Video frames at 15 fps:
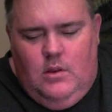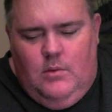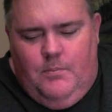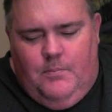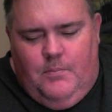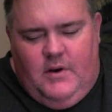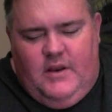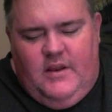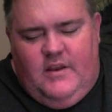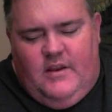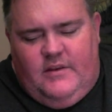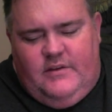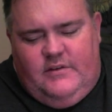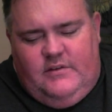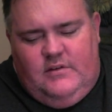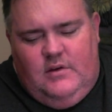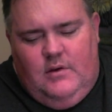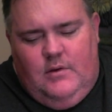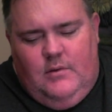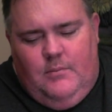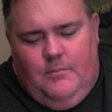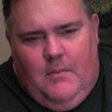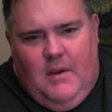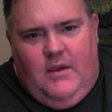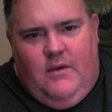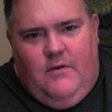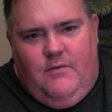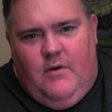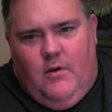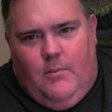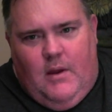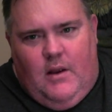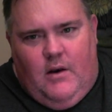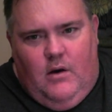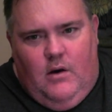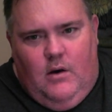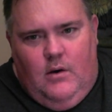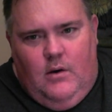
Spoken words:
But it does make you feel better.